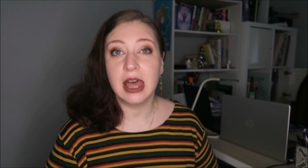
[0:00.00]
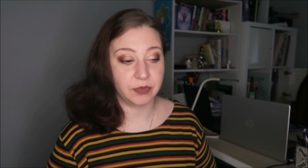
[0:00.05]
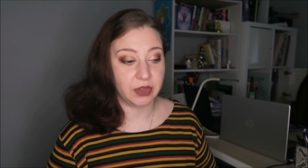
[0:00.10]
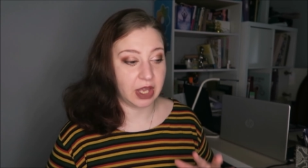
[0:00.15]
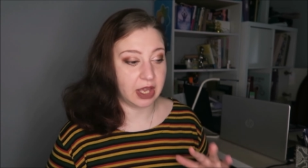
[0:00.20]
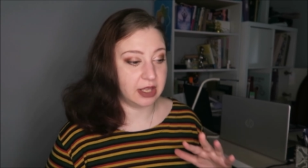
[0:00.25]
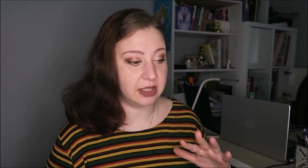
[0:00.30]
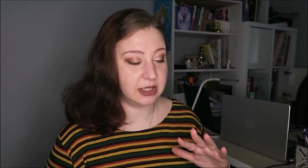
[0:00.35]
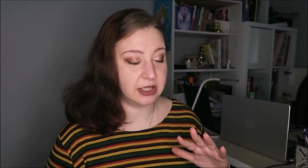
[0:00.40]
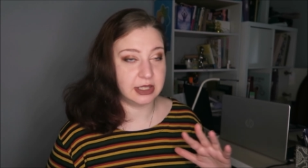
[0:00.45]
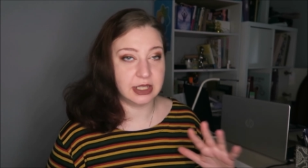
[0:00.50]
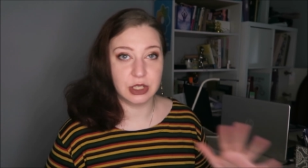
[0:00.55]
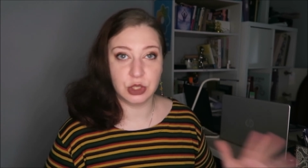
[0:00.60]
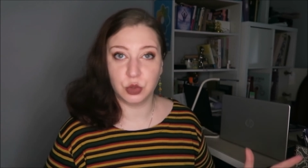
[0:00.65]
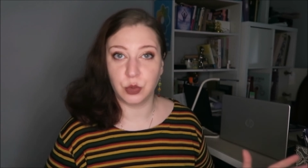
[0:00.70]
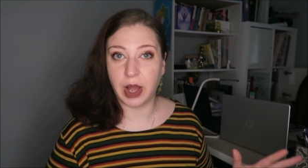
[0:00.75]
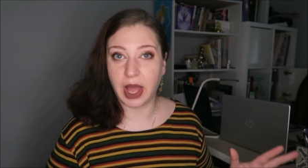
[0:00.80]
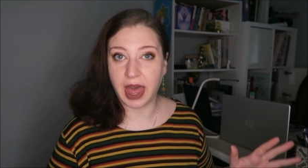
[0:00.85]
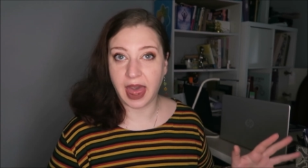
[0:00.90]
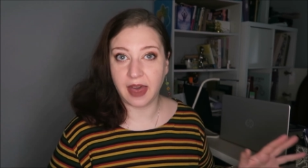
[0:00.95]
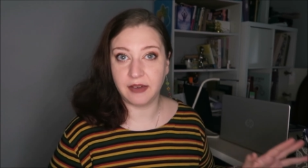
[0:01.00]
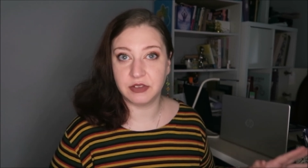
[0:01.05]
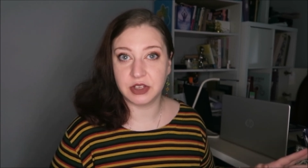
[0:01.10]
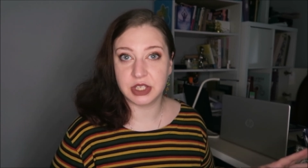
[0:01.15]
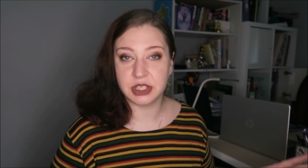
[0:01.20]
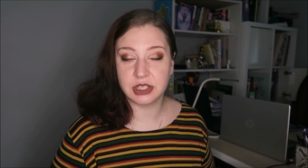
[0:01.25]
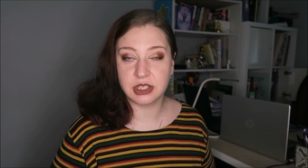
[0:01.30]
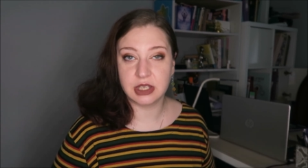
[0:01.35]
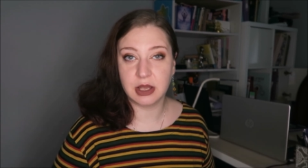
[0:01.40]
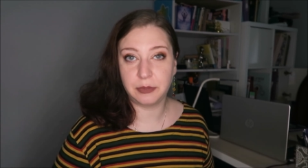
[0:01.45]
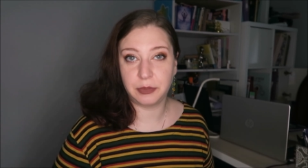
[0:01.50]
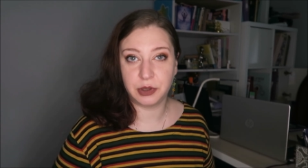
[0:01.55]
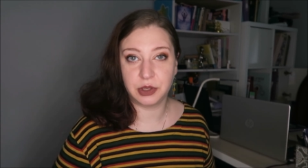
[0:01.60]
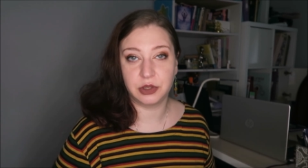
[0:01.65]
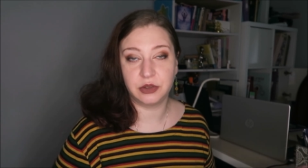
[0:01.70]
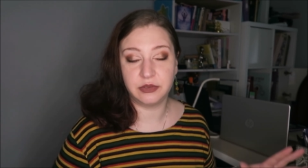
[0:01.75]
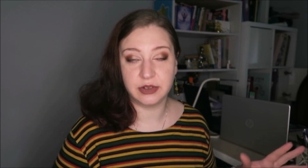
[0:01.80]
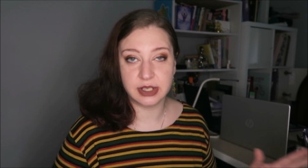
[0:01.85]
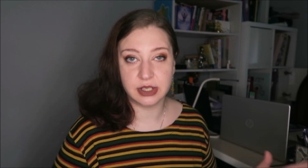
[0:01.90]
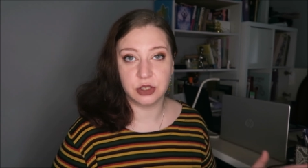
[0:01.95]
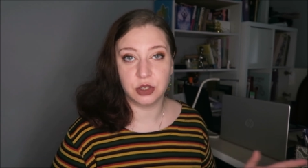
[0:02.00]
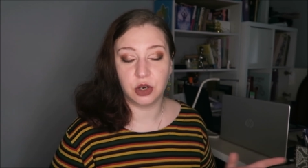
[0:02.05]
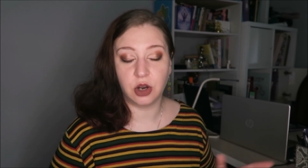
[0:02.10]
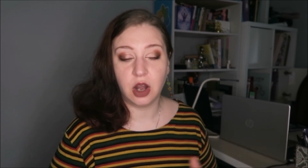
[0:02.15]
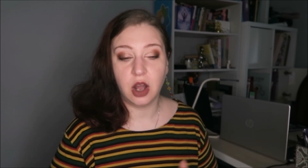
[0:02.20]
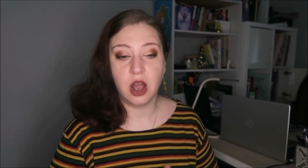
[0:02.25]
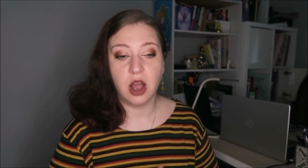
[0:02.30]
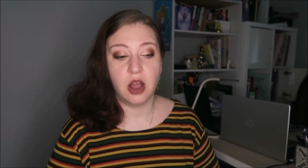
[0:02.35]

and that's why I have a separate video